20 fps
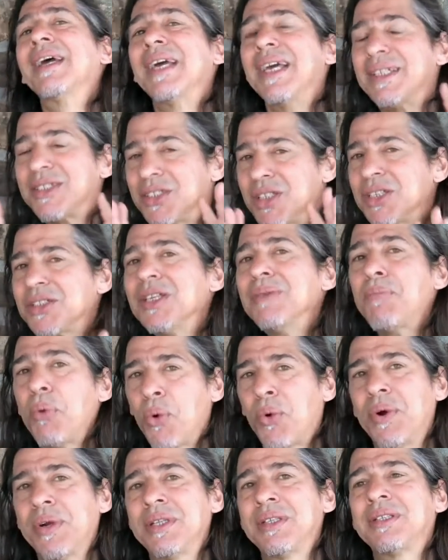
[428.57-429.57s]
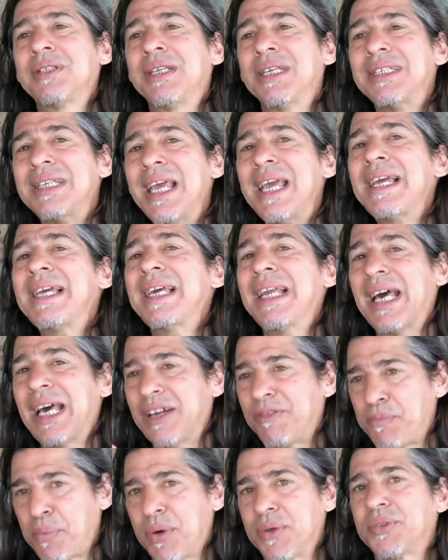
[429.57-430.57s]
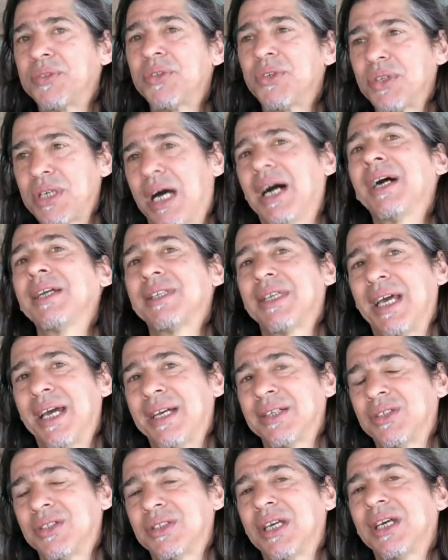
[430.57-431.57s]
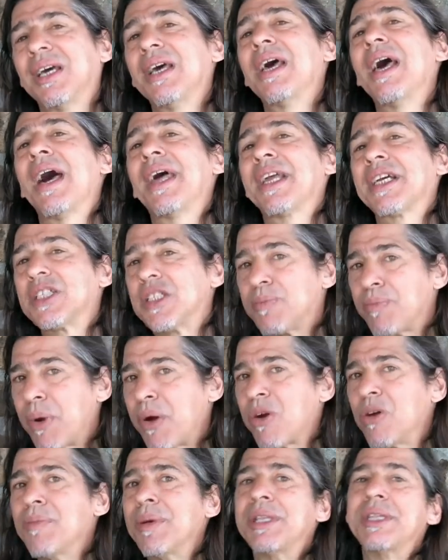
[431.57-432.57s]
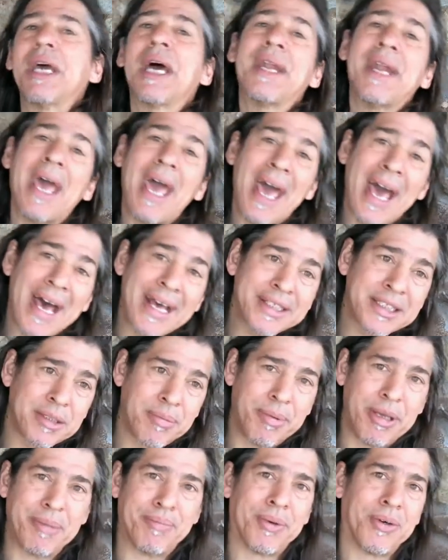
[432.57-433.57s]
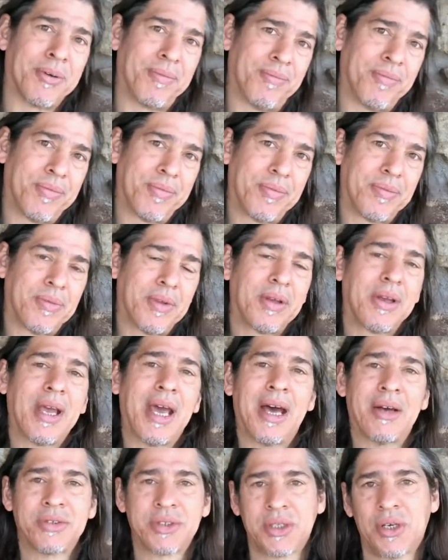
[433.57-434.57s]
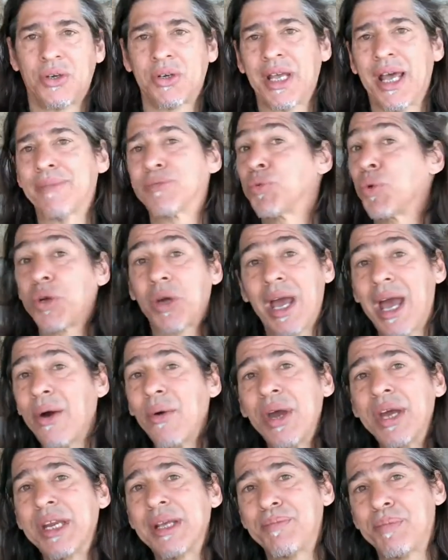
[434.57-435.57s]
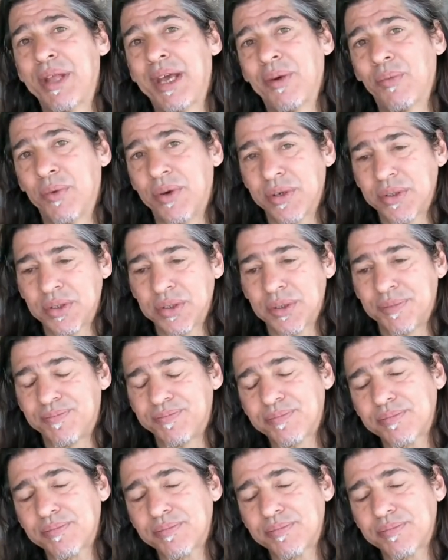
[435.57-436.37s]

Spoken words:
It's just important to take it out of personal context and experiment and ask people how Skullcaps work or how any plant works.